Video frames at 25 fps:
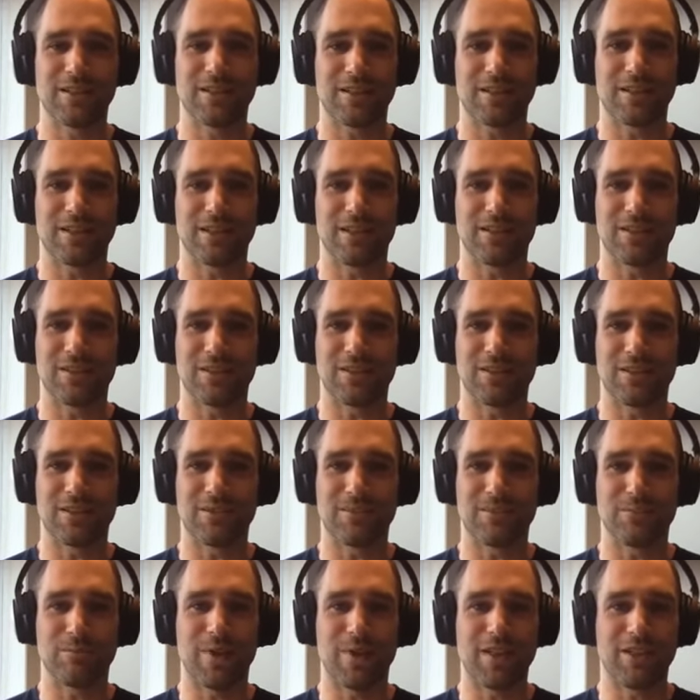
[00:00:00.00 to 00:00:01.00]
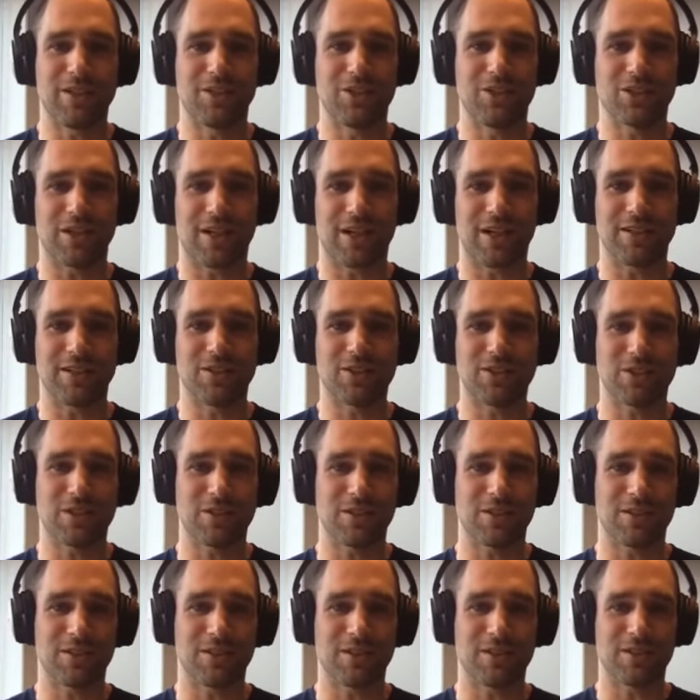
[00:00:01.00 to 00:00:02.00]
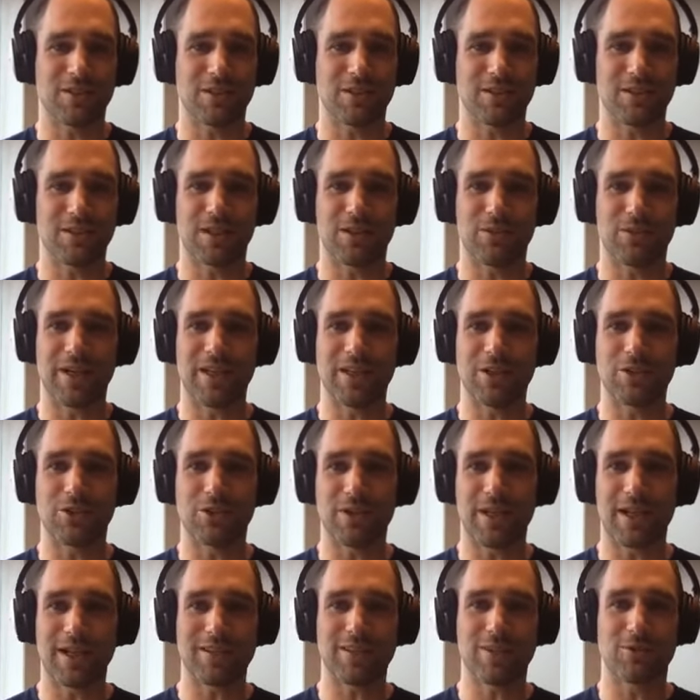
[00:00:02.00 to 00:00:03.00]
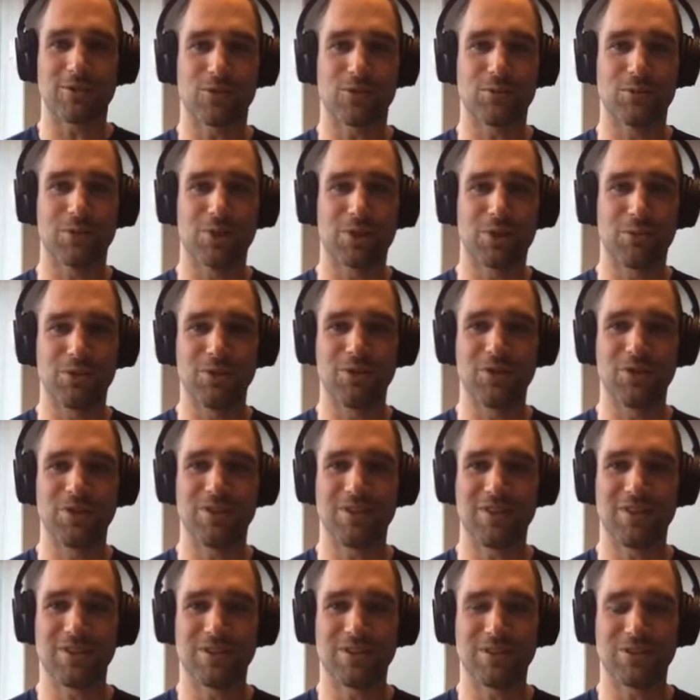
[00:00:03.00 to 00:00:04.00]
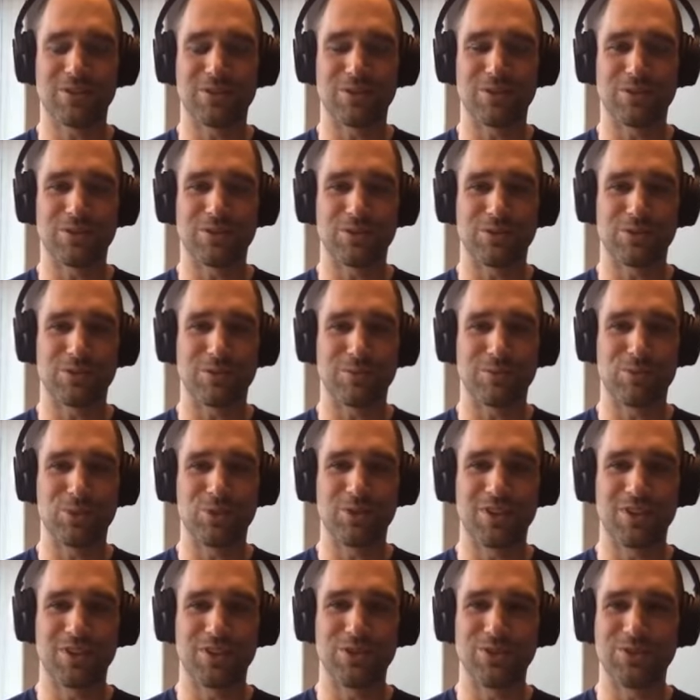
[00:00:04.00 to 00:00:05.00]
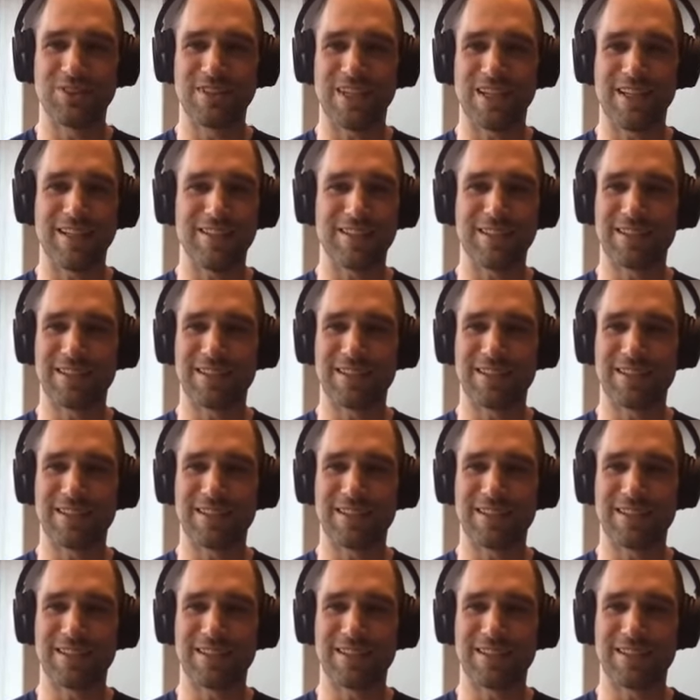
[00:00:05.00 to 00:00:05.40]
many desires already collected the community to put into 10.